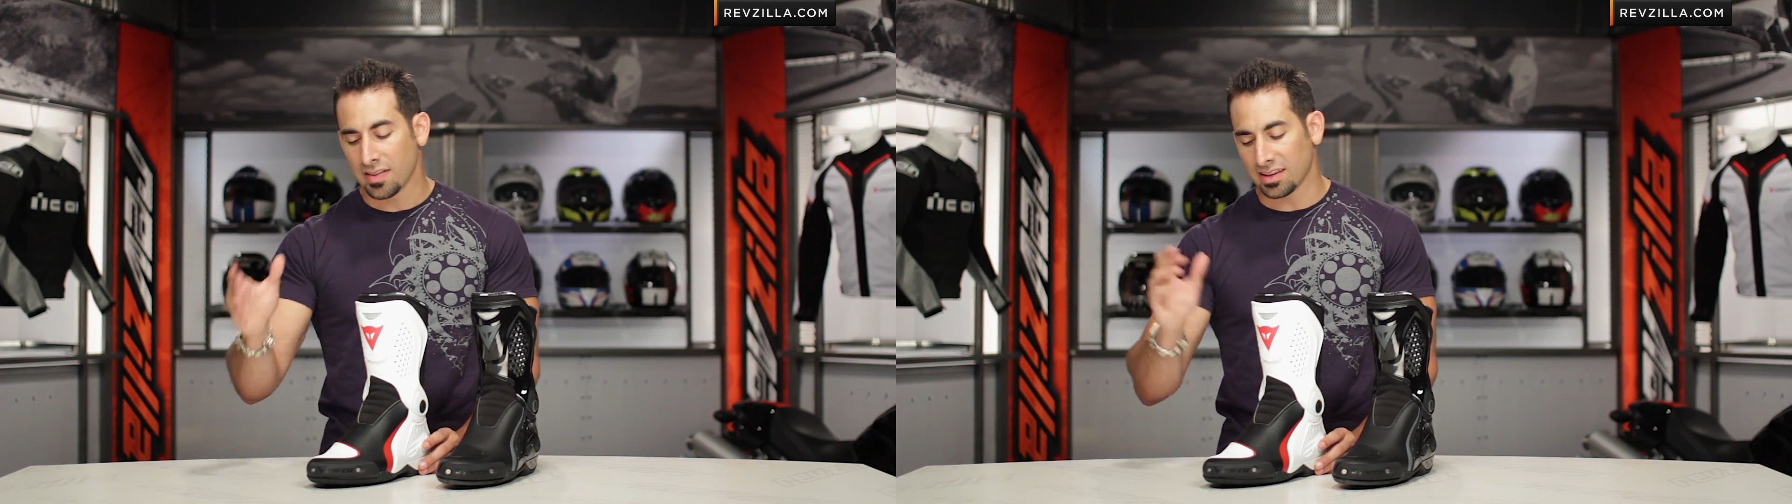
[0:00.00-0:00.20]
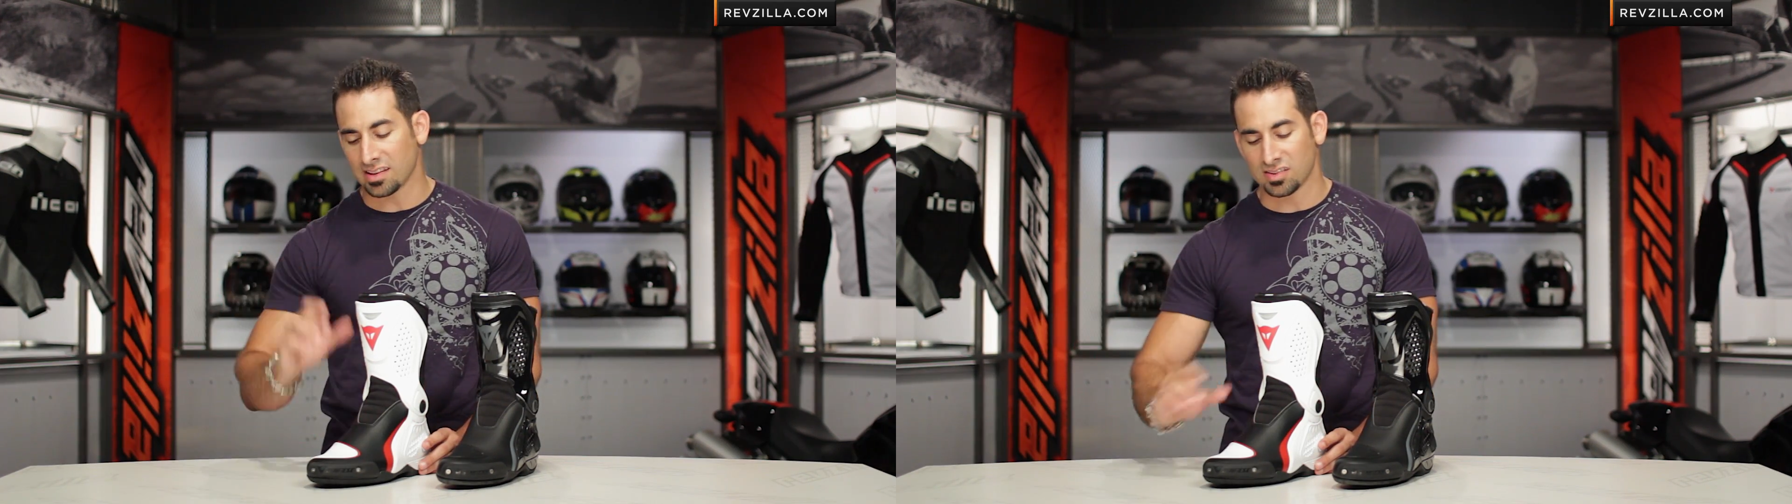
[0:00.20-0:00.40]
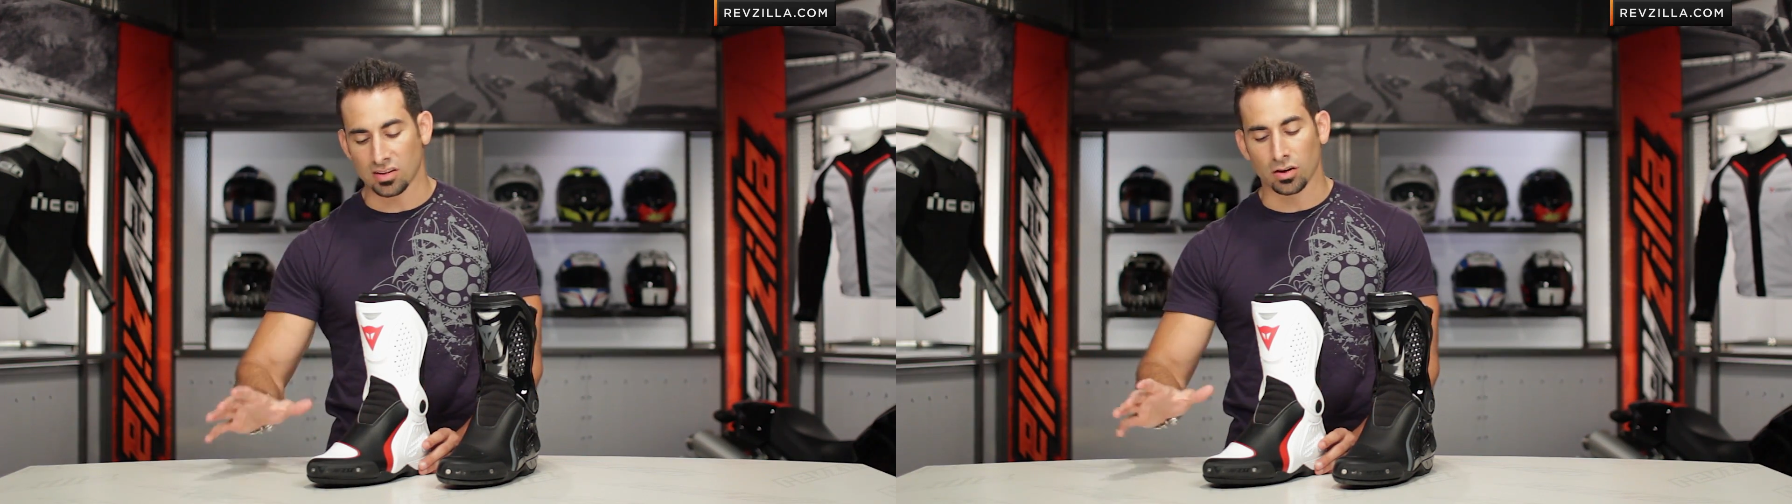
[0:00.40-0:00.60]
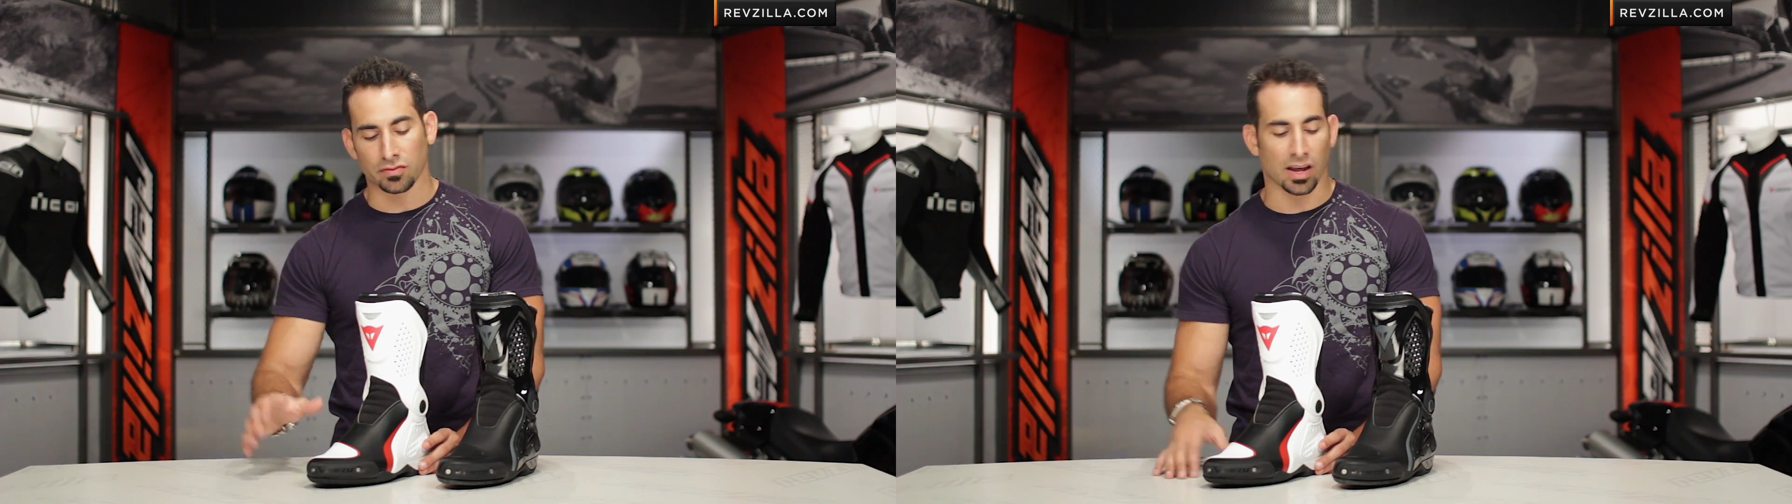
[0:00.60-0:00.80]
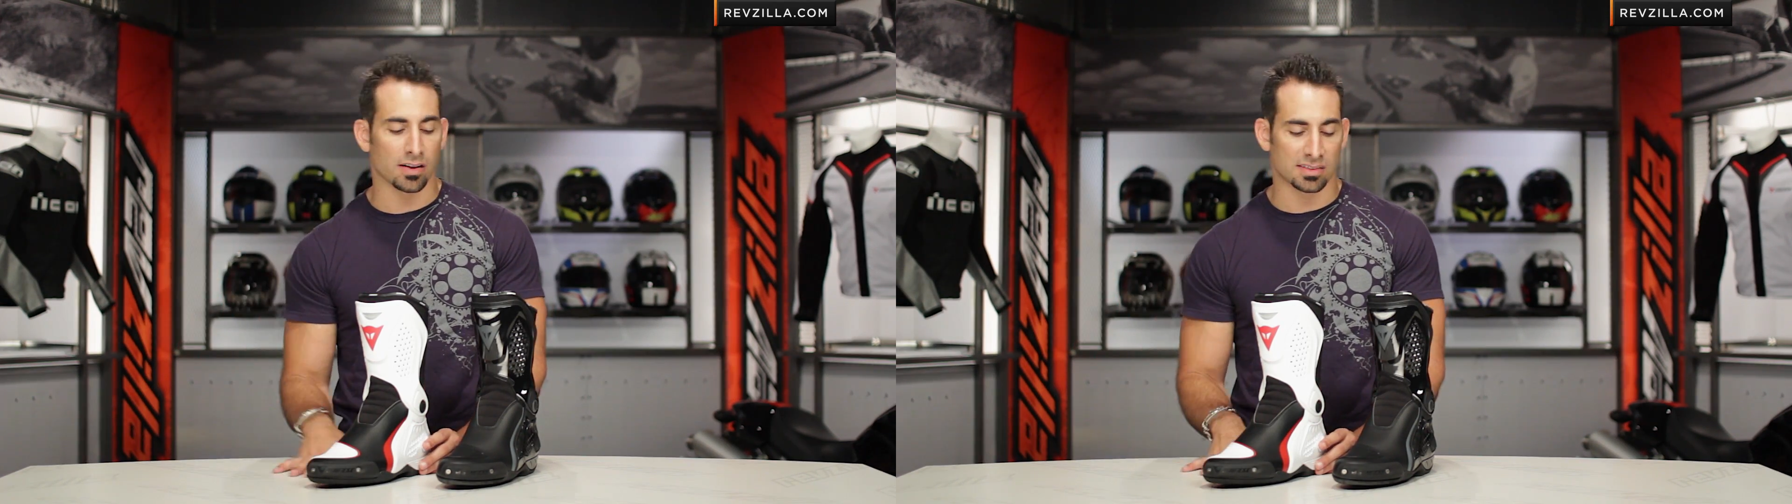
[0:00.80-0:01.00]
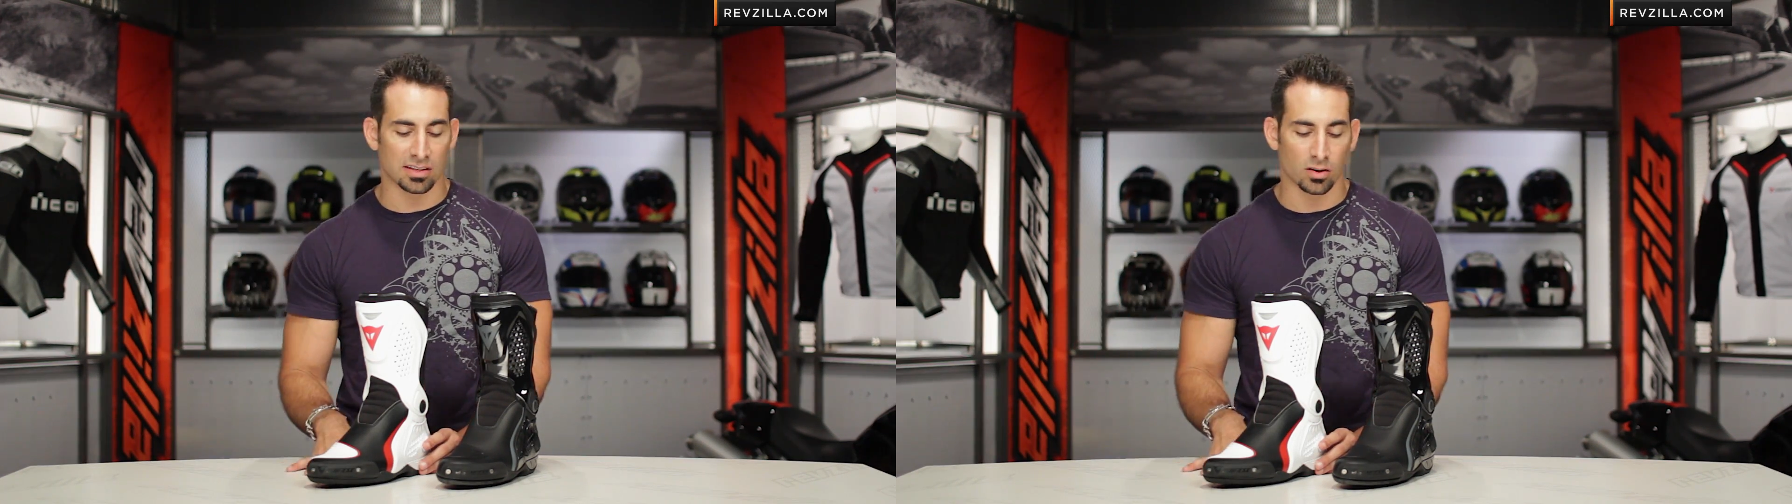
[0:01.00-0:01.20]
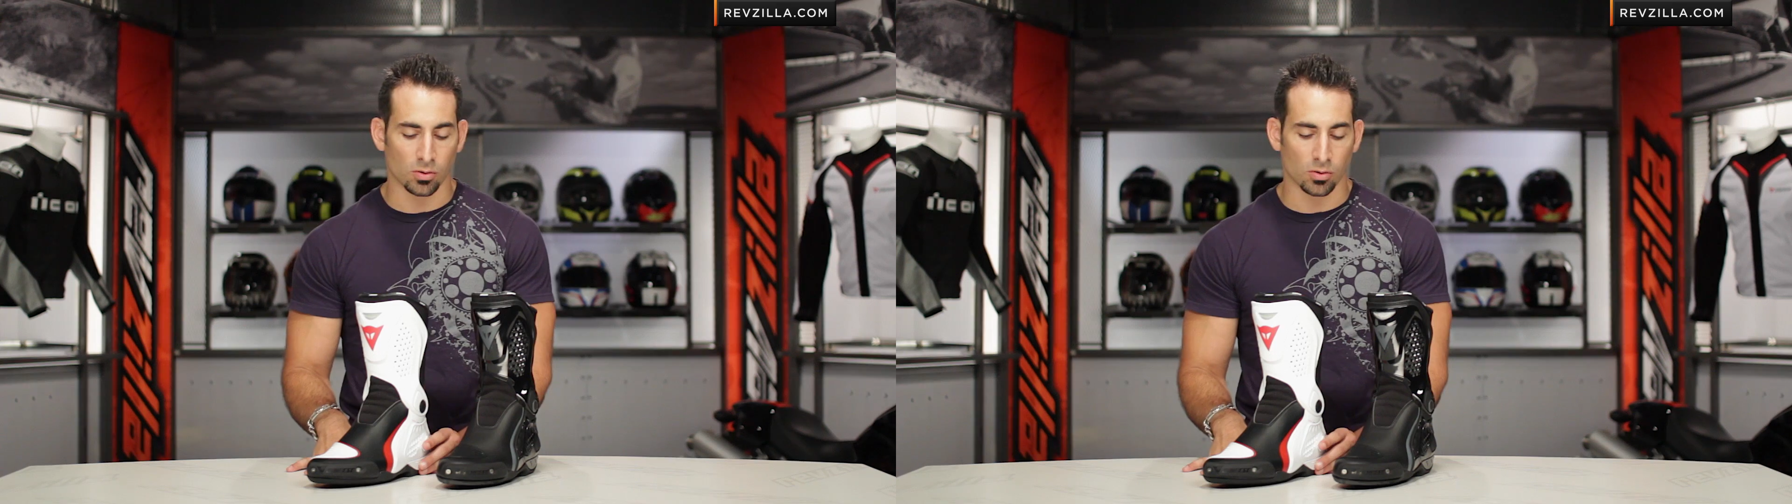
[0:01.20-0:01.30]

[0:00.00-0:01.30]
that you see on Valentino